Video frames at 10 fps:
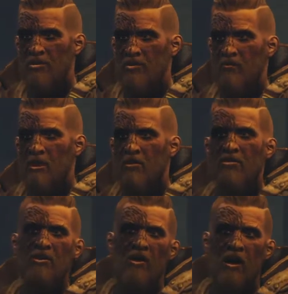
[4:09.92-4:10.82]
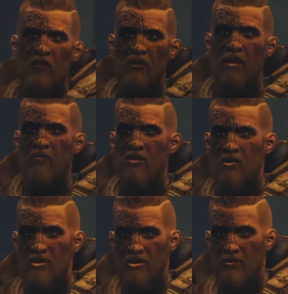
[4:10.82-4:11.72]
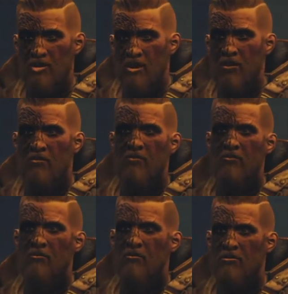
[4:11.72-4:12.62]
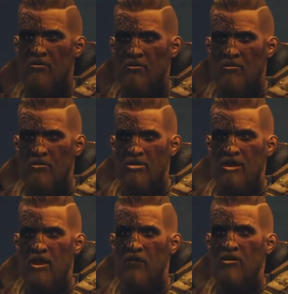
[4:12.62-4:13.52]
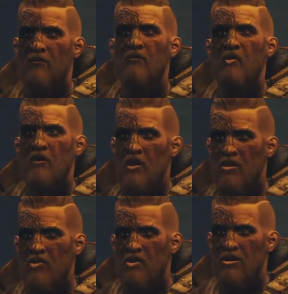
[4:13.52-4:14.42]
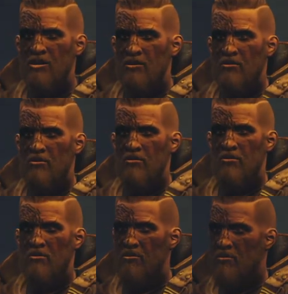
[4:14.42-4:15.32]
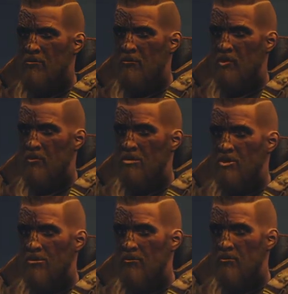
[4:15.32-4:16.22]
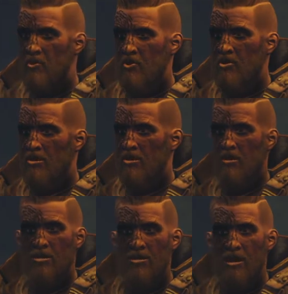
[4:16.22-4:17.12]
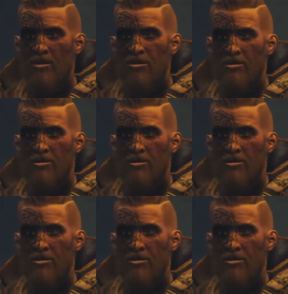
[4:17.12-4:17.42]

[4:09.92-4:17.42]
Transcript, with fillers: of who may enter our family we leave to Adam. You'll have to perform a ritual. Prove yourself worthy in his eyes.